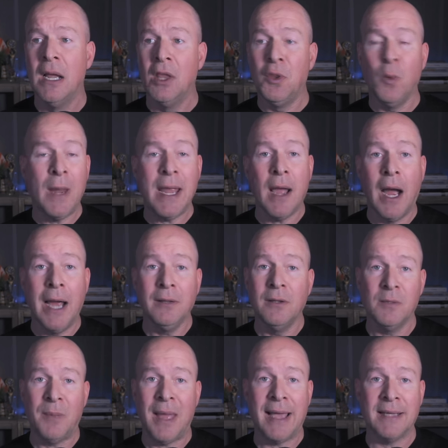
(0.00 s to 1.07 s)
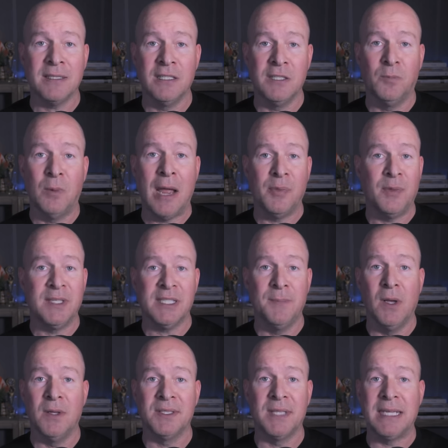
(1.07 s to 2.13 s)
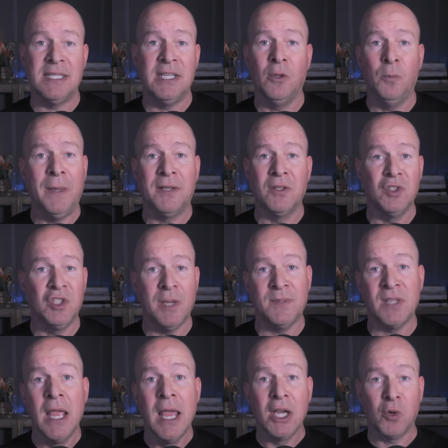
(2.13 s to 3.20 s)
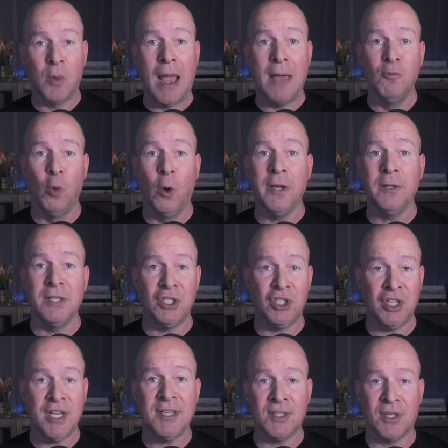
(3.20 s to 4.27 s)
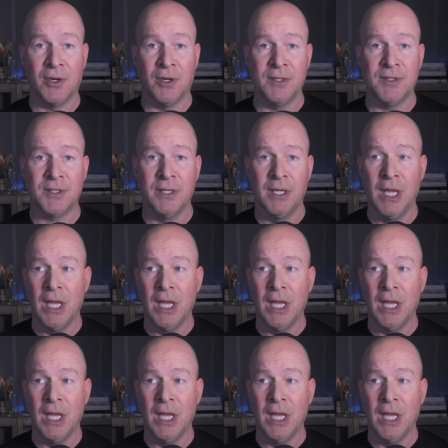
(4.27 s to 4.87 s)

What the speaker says: the way I look past his breath that smells like dill pickle chips, Crown Royal, and cheese curds.